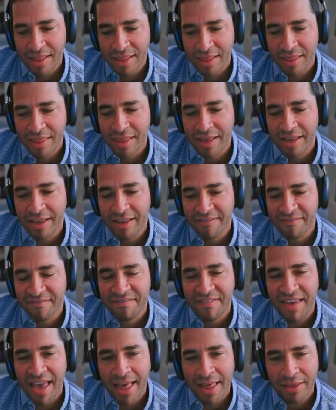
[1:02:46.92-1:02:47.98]
the
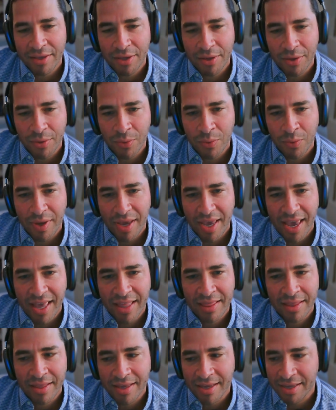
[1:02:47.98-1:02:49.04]
value
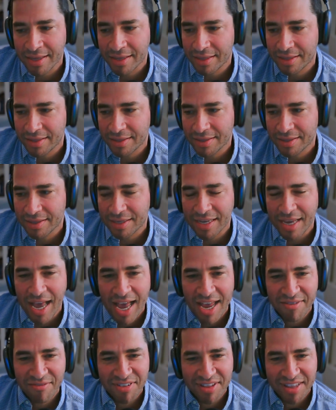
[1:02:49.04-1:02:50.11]
and the
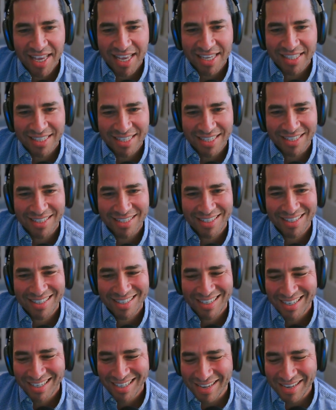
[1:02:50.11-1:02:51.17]
convalescent
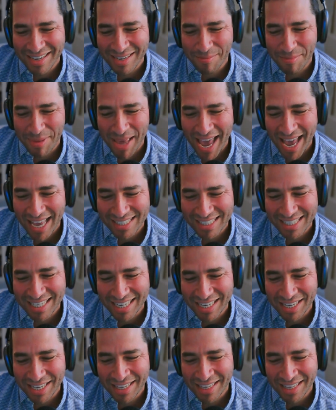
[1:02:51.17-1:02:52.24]

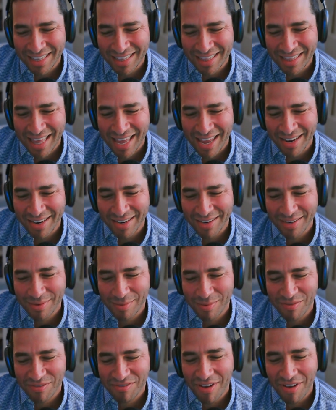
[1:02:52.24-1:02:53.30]
capacity that
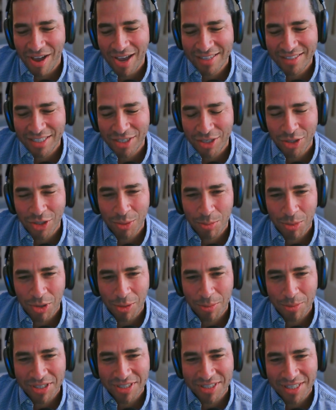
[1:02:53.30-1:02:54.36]
finding your
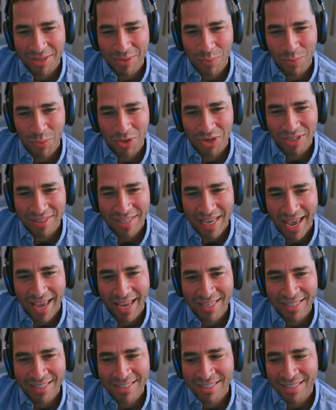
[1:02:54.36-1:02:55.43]
purpose in the world
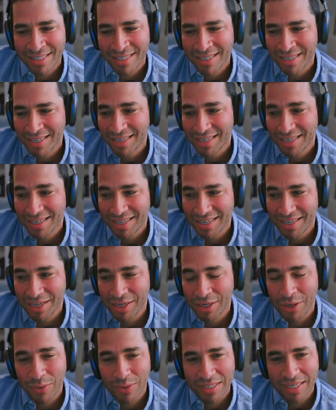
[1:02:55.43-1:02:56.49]
has,
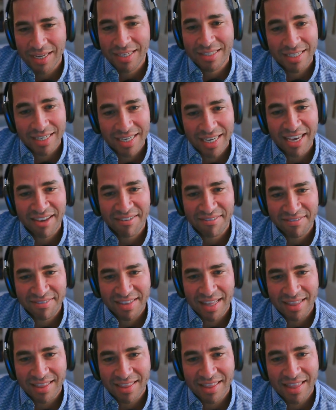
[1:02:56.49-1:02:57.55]
is a gift
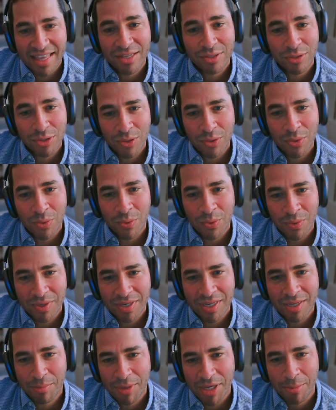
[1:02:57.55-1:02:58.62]
that they too
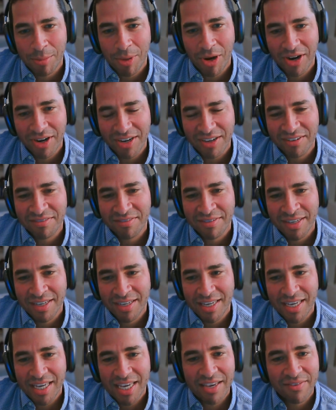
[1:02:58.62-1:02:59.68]
can be a part of,
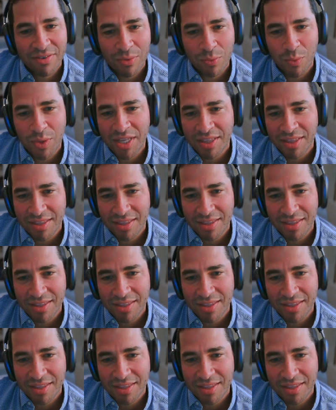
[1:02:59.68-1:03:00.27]
even with,